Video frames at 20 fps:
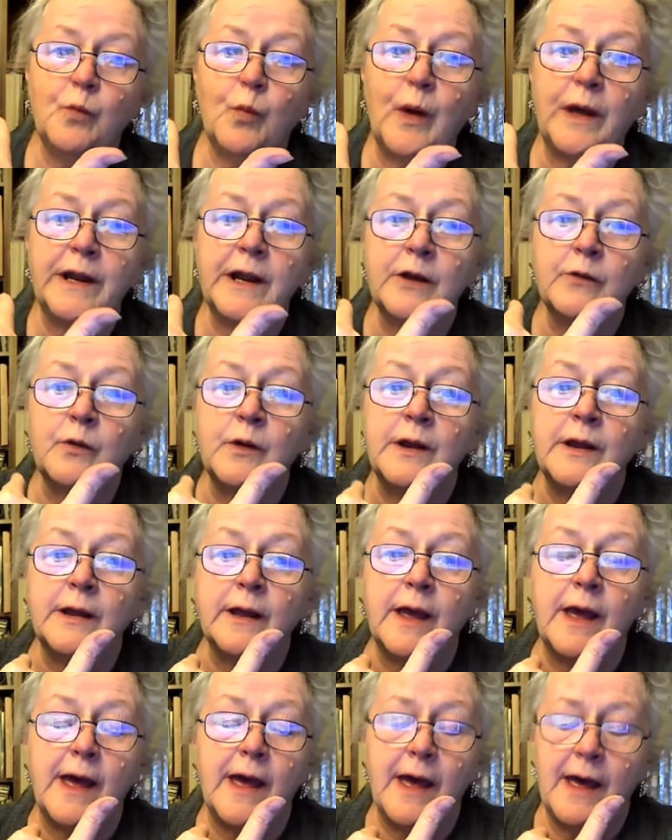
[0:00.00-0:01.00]
wedding
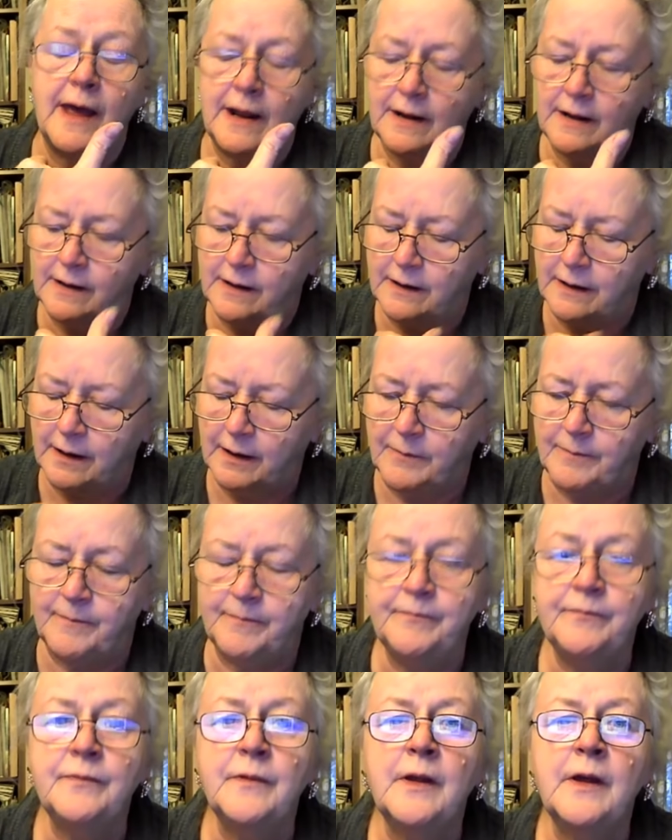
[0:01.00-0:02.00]
ring and
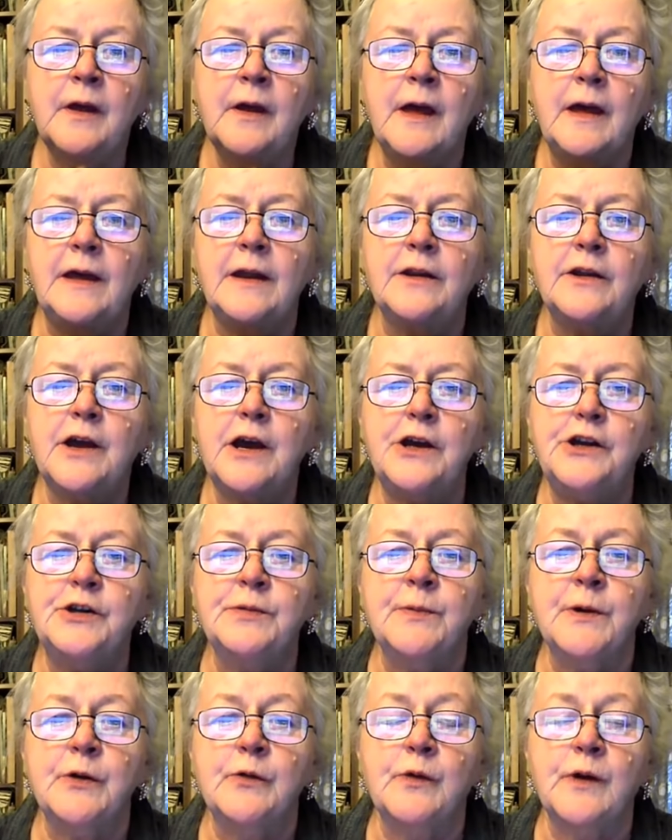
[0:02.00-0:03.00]
um,
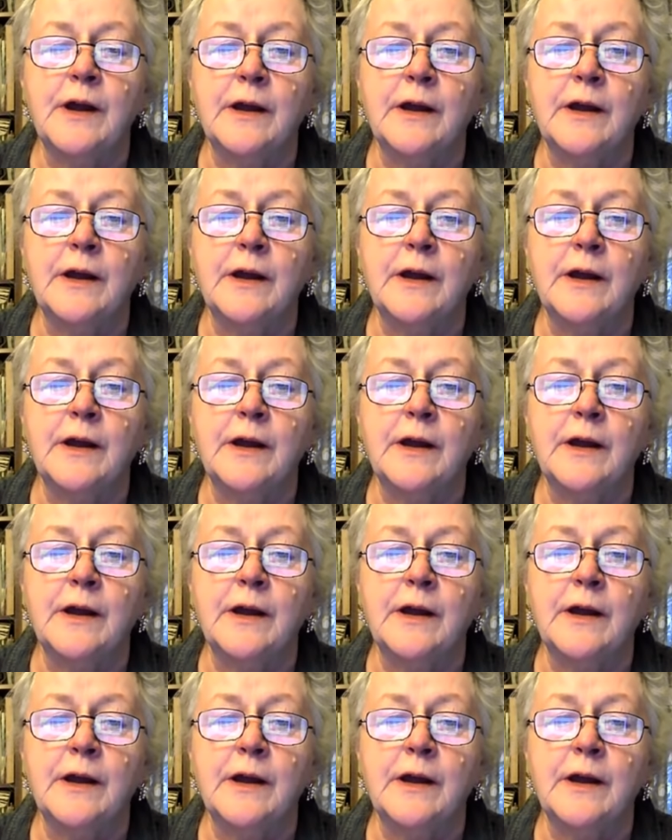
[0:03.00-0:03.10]
engagement